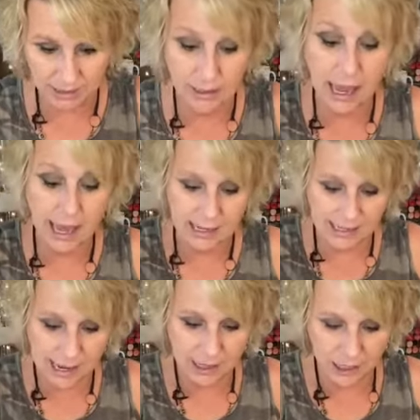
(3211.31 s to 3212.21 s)
The cat
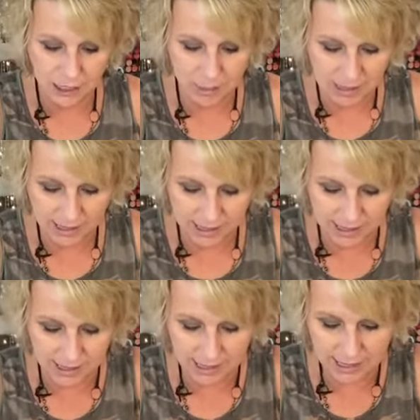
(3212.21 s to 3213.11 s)
is actually my
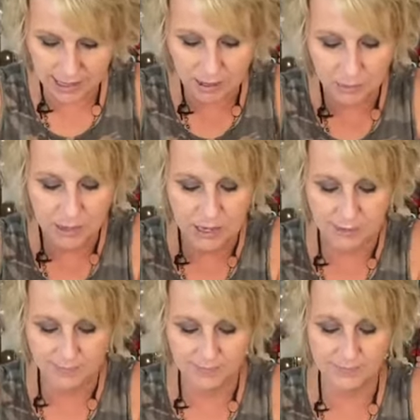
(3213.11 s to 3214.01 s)
son's,
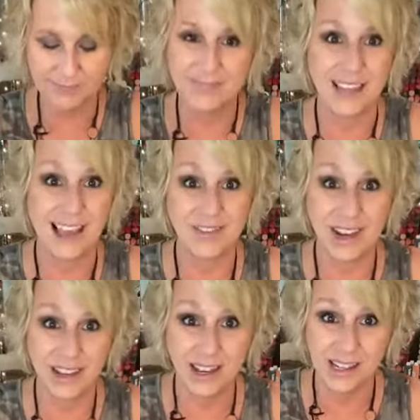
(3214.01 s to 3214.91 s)
but I've
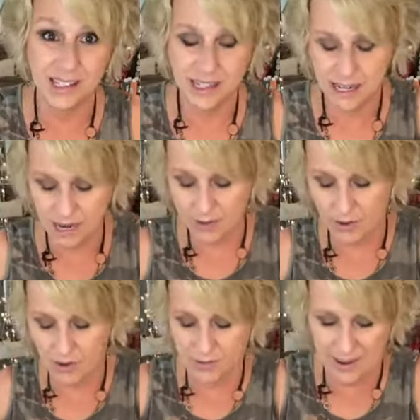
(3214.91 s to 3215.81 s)
got custody
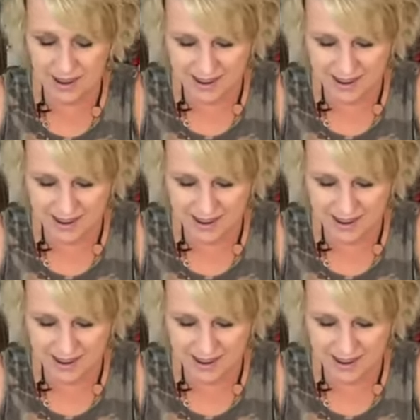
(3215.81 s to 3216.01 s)
of him.